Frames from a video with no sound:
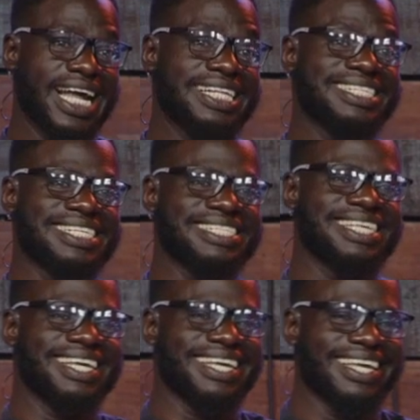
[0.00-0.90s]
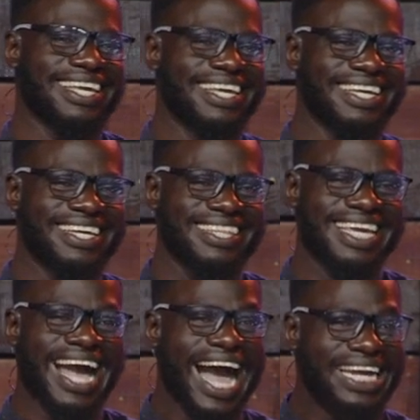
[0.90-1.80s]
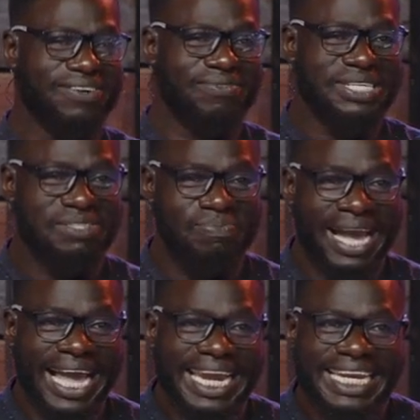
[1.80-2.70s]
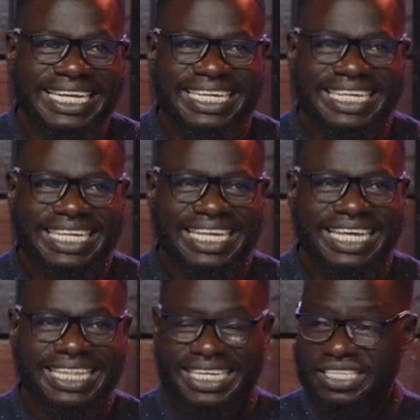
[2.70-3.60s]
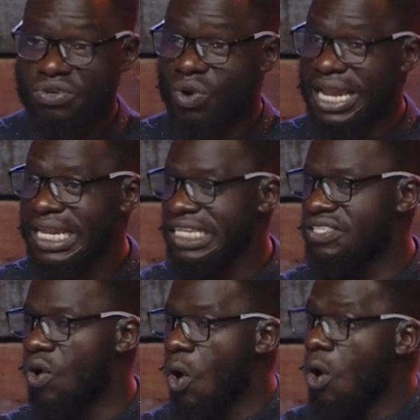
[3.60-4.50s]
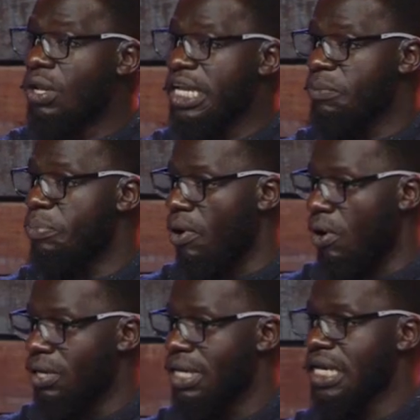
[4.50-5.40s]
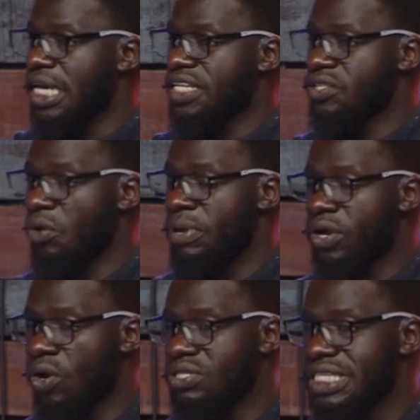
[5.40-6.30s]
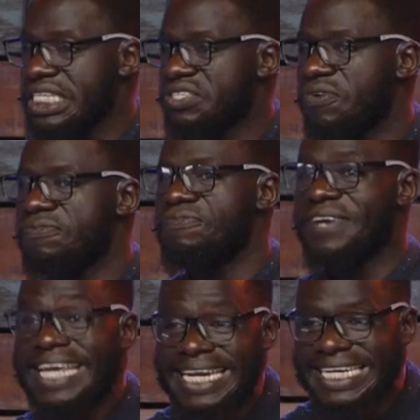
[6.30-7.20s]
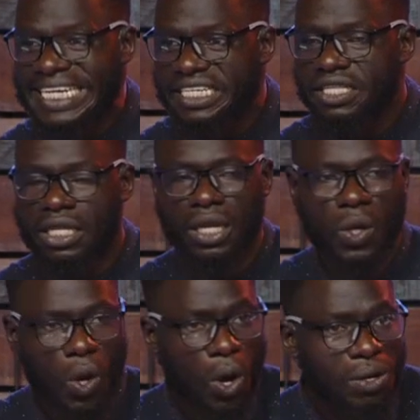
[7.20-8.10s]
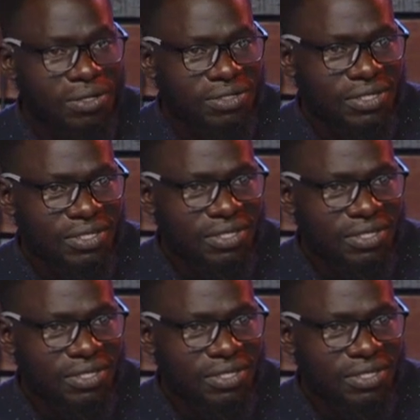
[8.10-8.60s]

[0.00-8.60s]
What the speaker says: tells us the heart of this man. The reason why he is holding Paul is not because he has offended the law.